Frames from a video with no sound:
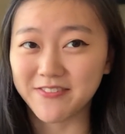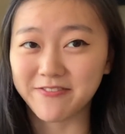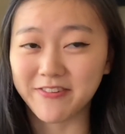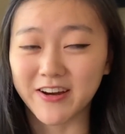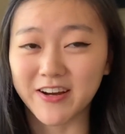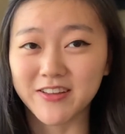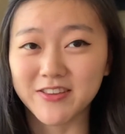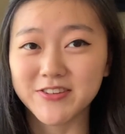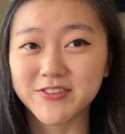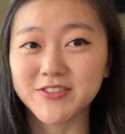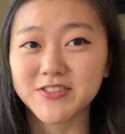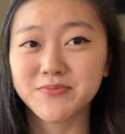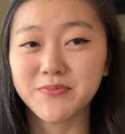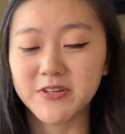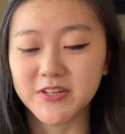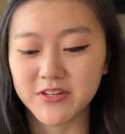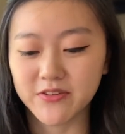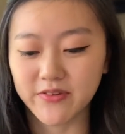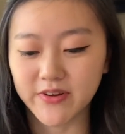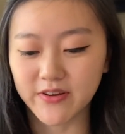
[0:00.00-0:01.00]
Fairyloot's been
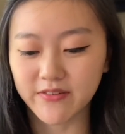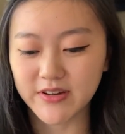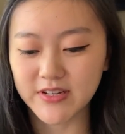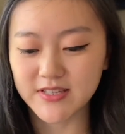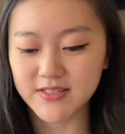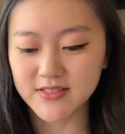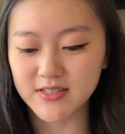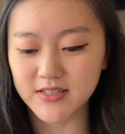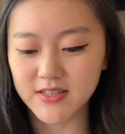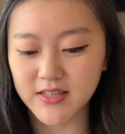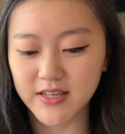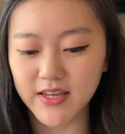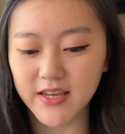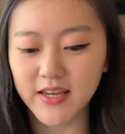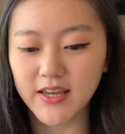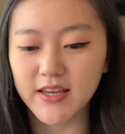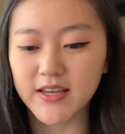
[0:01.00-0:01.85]
doing recently